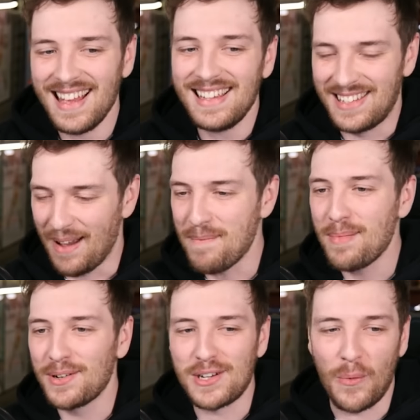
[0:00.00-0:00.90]
Some
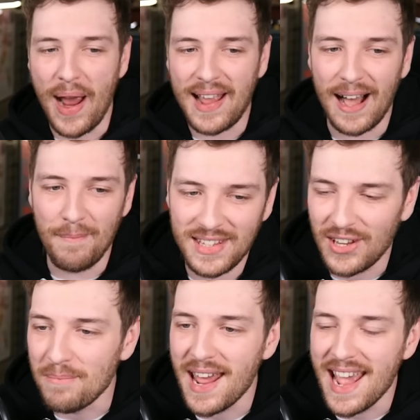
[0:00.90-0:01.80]
people just wake up
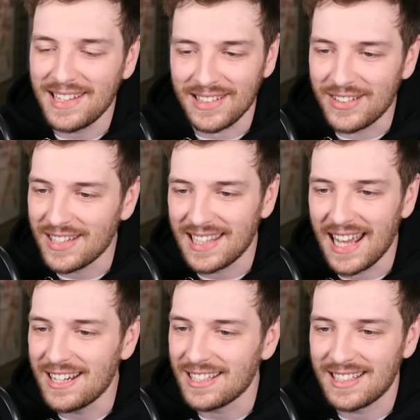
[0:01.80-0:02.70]
some days and just
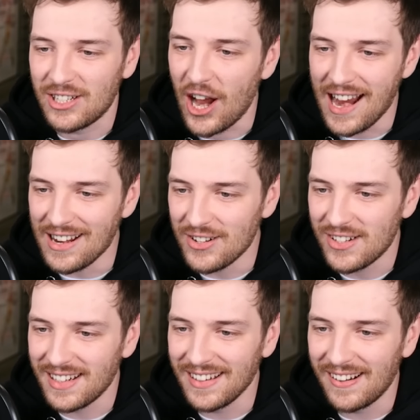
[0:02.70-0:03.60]
they just
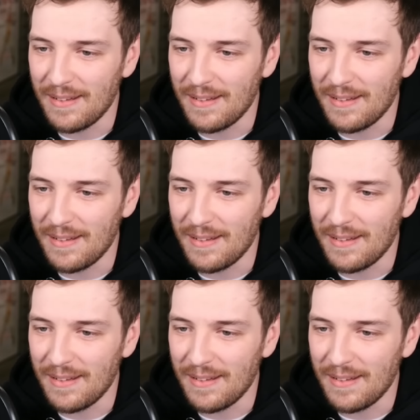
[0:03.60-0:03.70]
change. You know what I